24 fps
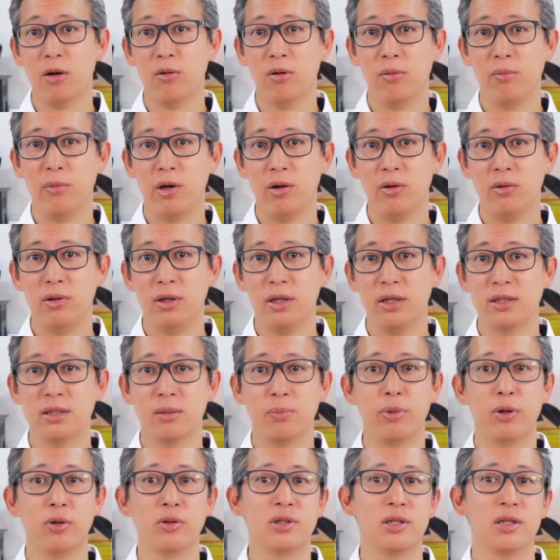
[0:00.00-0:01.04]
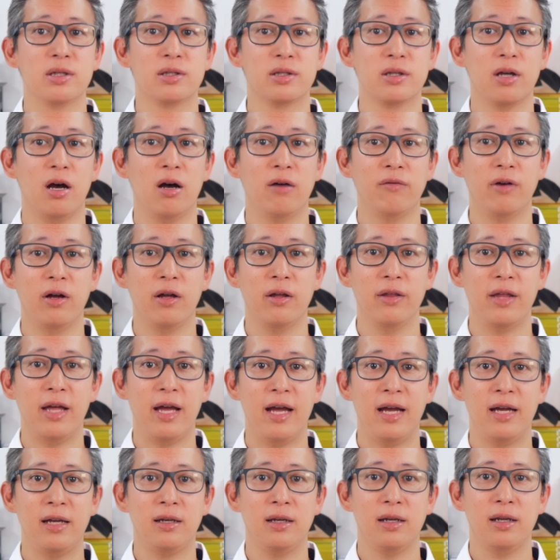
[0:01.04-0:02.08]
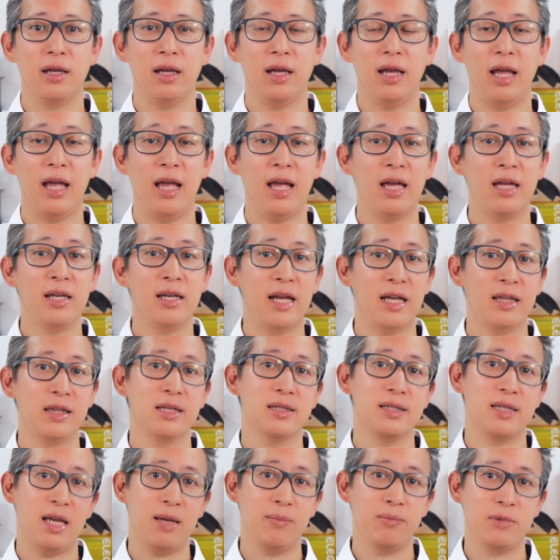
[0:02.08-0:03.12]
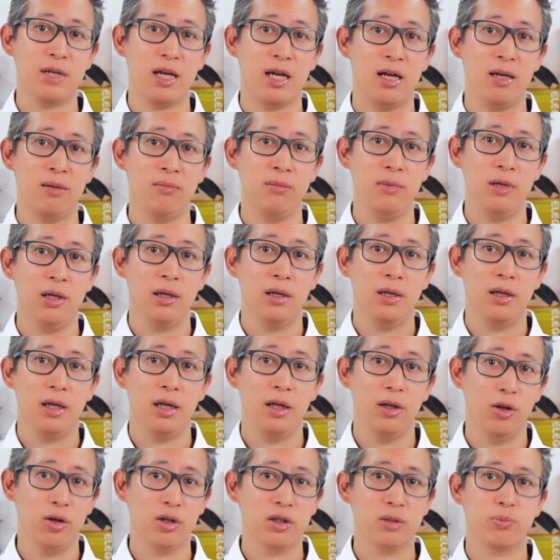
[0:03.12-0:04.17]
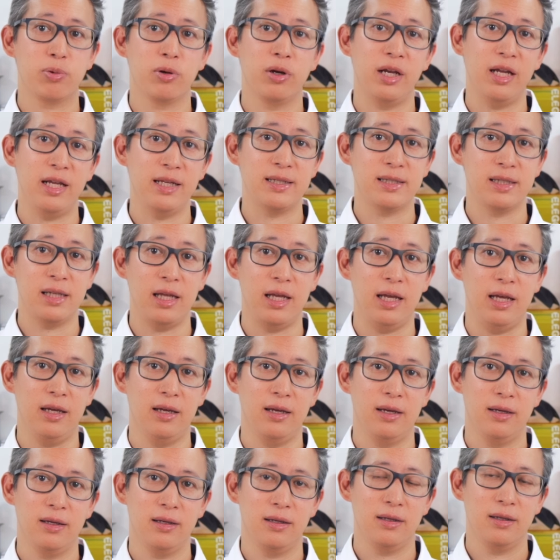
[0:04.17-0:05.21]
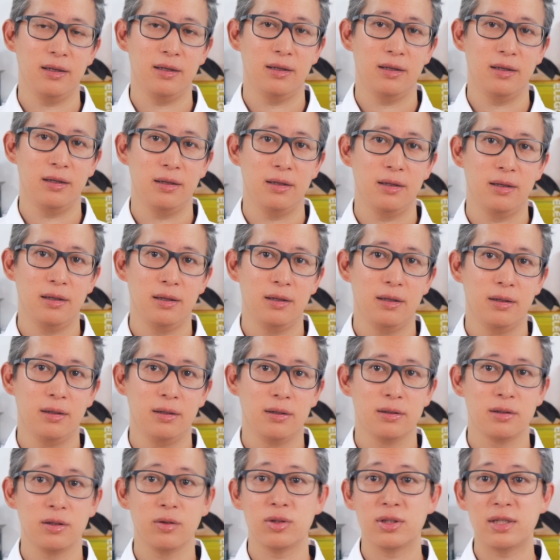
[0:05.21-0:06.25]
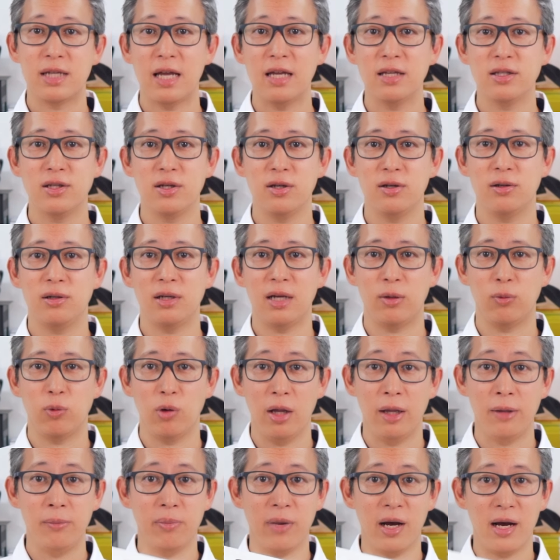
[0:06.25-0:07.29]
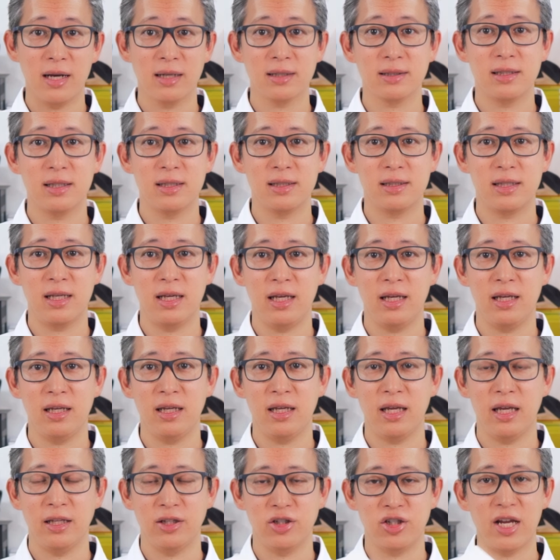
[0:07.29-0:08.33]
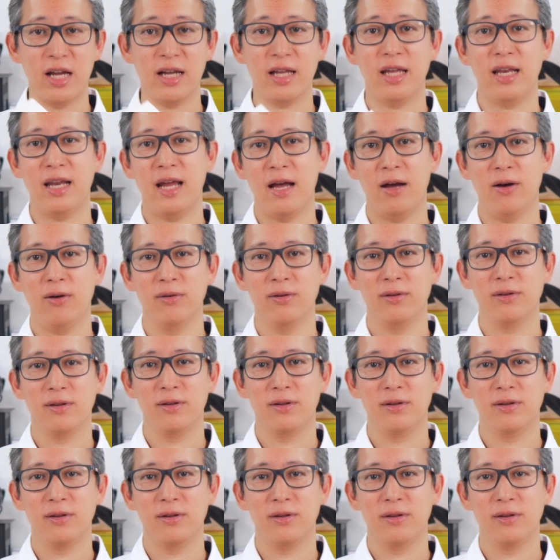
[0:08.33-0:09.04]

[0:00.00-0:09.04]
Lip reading: Remote is supposed to solve all that, and at the same time, it looks pretty sleek. So stay tuned and we'll unbox this thing and check it out.